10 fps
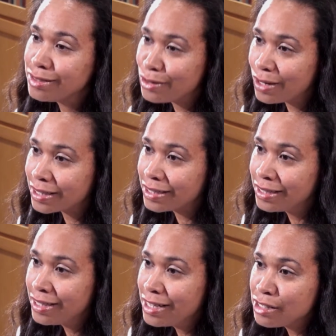New York.
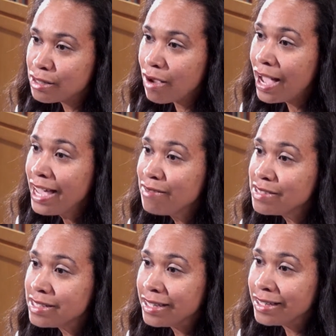So I have
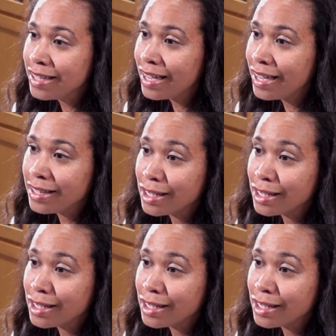seen an